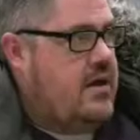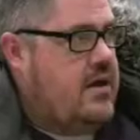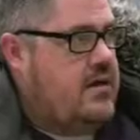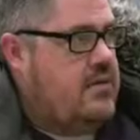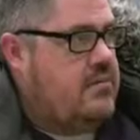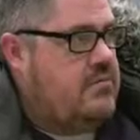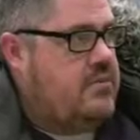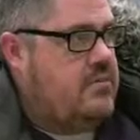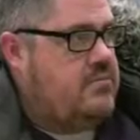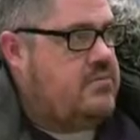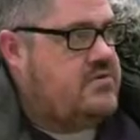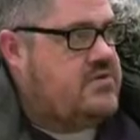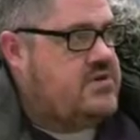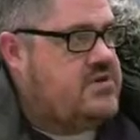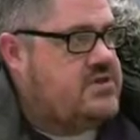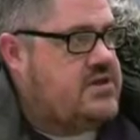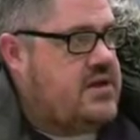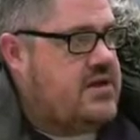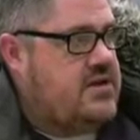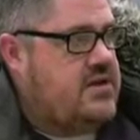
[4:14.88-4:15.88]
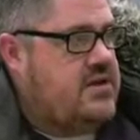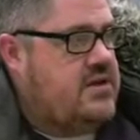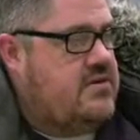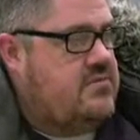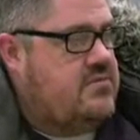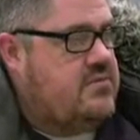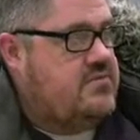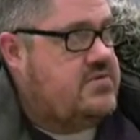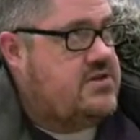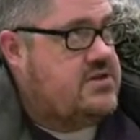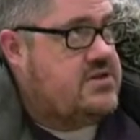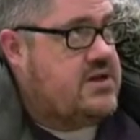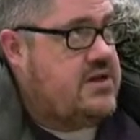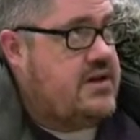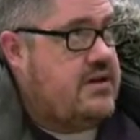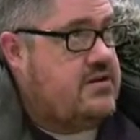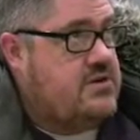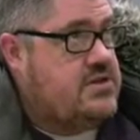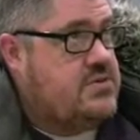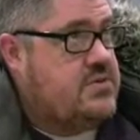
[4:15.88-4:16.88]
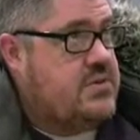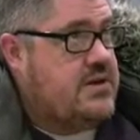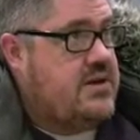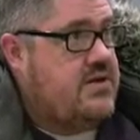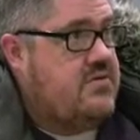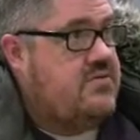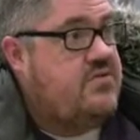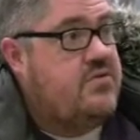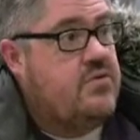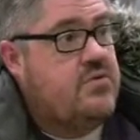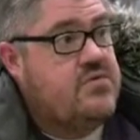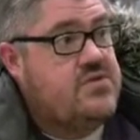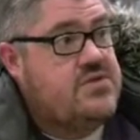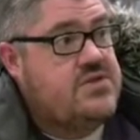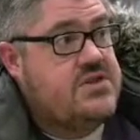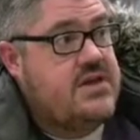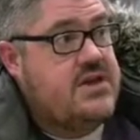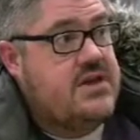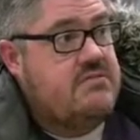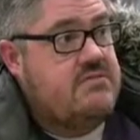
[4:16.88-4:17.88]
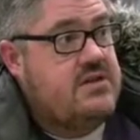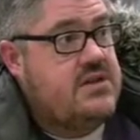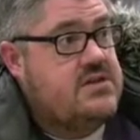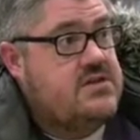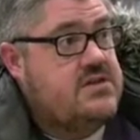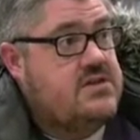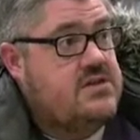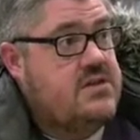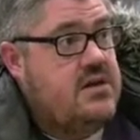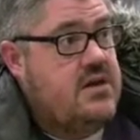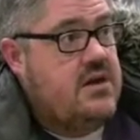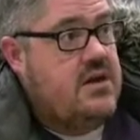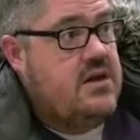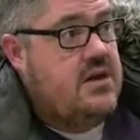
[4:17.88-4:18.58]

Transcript: Um, but we've just done a, we've just done our 24th series,